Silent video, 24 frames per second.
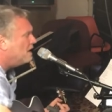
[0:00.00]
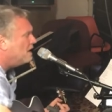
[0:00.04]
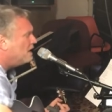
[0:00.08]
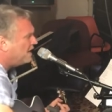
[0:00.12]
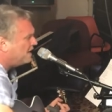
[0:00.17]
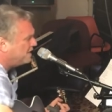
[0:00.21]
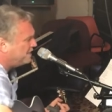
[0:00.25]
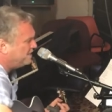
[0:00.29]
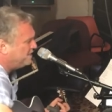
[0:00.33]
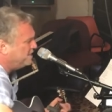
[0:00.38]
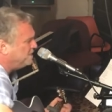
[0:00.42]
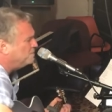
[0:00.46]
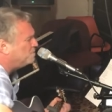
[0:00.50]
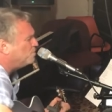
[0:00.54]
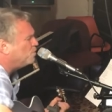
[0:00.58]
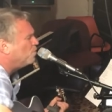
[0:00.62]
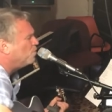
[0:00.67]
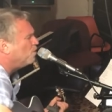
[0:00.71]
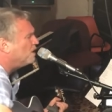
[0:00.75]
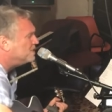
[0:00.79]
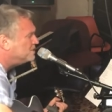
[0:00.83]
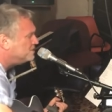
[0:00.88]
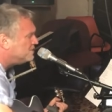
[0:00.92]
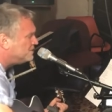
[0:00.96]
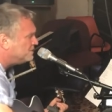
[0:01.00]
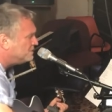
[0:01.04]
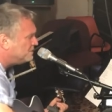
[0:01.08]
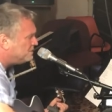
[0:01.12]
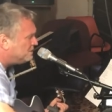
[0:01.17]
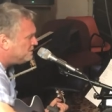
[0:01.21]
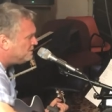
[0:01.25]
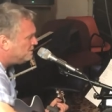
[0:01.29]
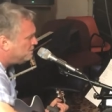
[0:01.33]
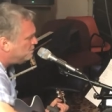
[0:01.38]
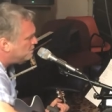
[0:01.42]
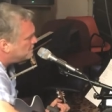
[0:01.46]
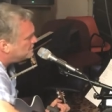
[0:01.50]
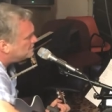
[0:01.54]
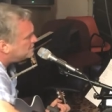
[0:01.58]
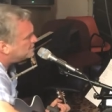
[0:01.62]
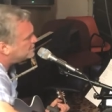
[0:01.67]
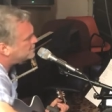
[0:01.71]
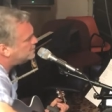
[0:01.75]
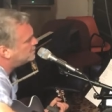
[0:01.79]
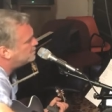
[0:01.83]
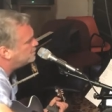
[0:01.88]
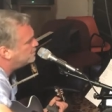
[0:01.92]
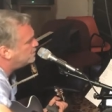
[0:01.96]
I keep wondering
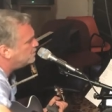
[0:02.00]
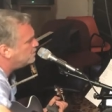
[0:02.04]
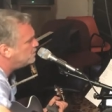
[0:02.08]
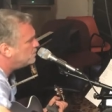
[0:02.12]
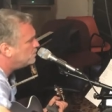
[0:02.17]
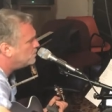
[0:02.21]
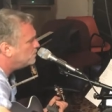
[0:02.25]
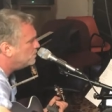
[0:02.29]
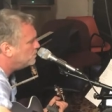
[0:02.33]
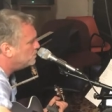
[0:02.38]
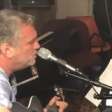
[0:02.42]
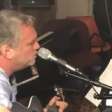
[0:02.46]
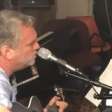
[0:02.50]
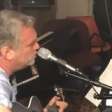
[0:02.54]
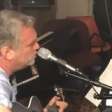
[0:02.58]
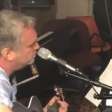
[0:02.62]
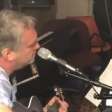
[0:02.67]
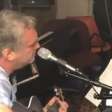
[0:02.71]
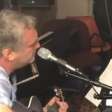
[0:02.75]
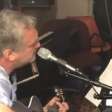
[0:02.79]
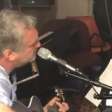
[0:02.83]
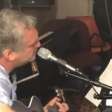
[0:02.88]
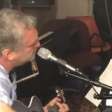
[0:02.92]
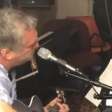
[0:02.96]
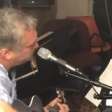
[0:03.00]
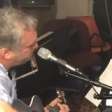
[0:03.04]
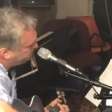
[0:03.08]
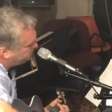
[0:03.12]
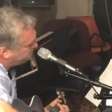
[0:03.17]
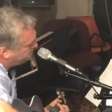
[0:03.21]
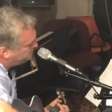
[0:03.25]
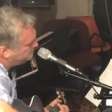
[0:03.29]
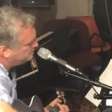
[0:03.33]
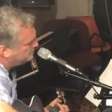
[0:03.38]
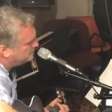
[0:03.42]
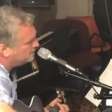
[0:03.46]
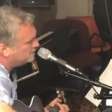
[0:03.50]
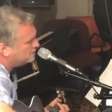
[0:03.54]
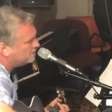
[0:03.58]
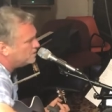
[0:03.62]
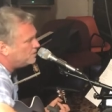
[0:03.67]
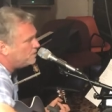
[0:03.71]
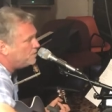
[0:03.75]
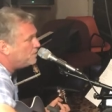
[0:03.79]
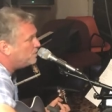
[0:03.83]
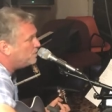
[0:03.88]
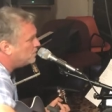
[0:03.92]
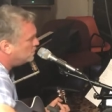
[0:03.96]
what's true between me and
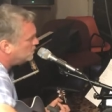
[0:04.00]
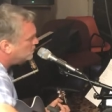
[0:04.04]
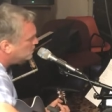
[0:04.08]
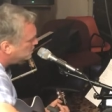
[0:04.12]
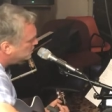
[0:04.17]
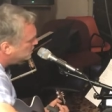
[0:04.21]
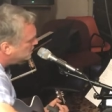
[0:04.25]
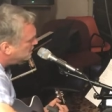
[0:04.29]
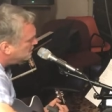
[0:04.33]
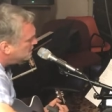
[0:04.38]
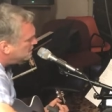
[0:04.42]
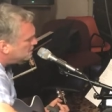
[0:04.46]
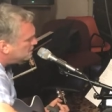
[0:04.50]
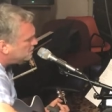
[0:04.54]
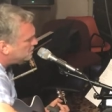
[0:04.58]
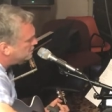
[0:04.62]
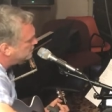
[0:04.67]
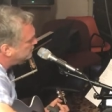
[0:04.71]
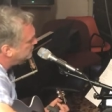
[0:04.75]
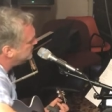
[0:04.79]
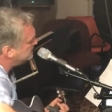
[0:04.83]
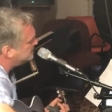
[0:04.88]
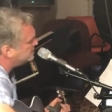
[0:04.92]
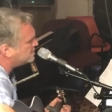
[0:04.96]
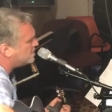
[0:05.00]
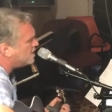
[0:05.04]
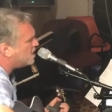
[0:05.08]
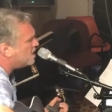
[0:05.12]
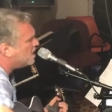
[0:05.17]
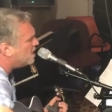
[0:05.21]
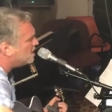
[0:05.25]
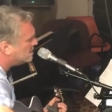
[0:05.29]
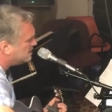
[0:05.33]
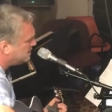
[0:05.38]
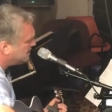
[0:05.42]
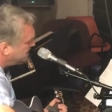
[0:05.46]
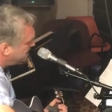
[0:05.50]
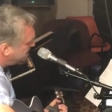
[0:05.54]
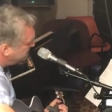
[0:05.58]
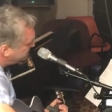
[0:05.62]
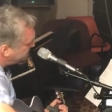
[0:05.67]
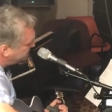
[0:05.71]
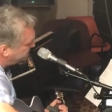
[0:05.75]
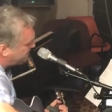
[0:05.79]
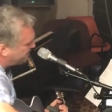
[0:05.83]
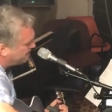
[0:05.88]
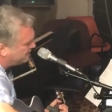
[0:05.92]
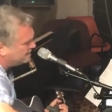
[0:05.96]
you. Could we talk
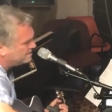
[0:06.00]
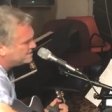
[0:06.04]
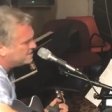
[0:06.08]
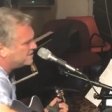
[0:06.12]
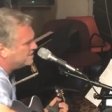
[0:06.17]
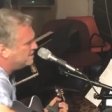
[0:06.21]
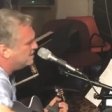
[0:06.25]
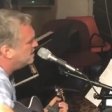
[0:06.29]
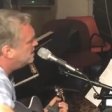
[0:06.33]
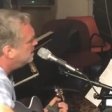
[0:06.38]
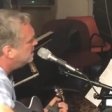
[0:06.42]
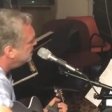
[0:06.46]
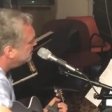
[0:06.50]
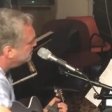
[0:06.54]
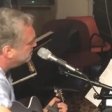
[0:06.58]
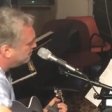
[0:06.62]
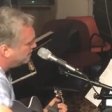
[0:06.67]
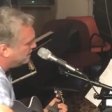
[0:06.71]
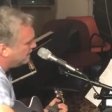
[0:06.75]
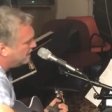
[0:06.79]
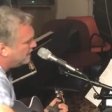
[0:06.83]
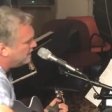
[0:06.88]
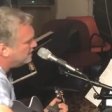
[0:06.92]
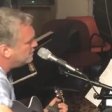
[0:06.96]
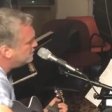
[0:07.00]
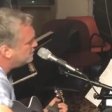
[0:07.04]
till there's a brand